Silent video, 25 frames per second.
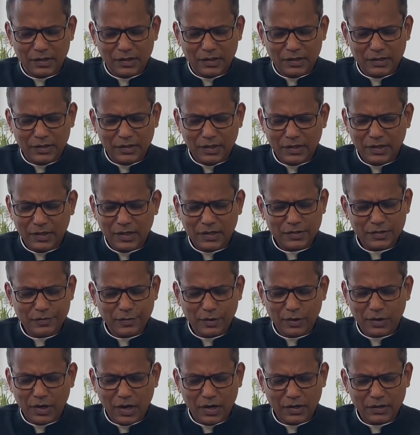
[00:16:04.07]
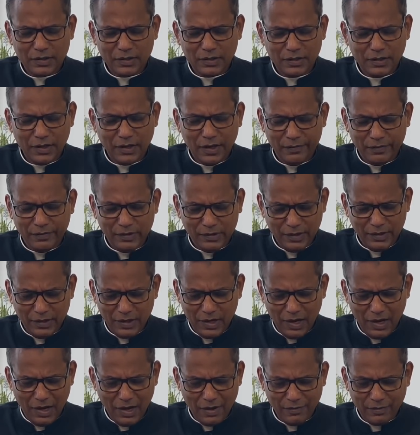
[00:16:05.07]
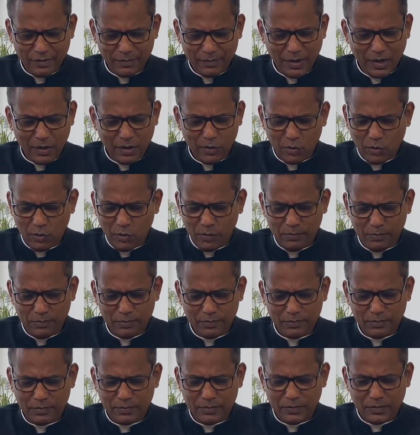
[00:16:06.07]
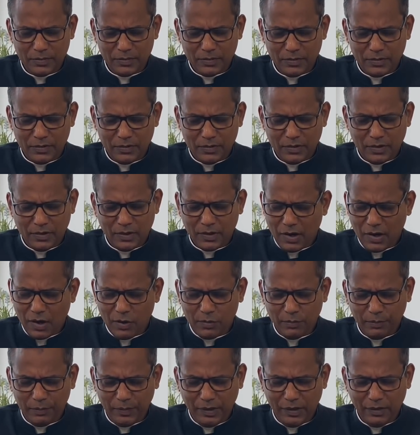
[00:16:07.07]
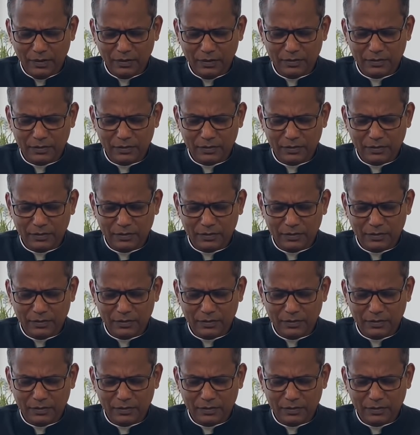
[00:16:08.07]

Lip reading: that takes for granted everything I have in my home, around me.